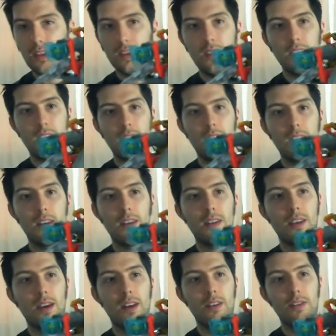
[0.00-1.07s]
again,
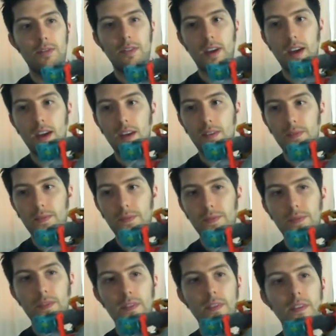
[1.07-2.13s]
cannons fire.
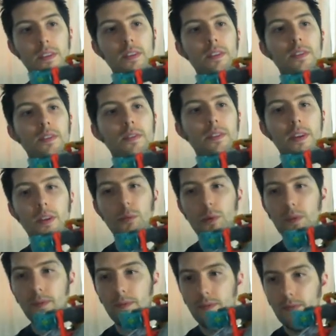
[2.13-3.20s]
You have to find the
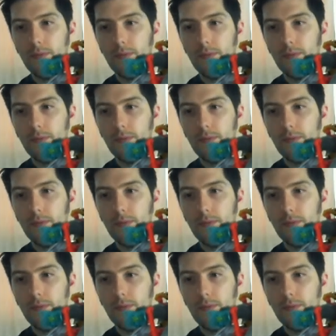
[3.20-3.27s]
button.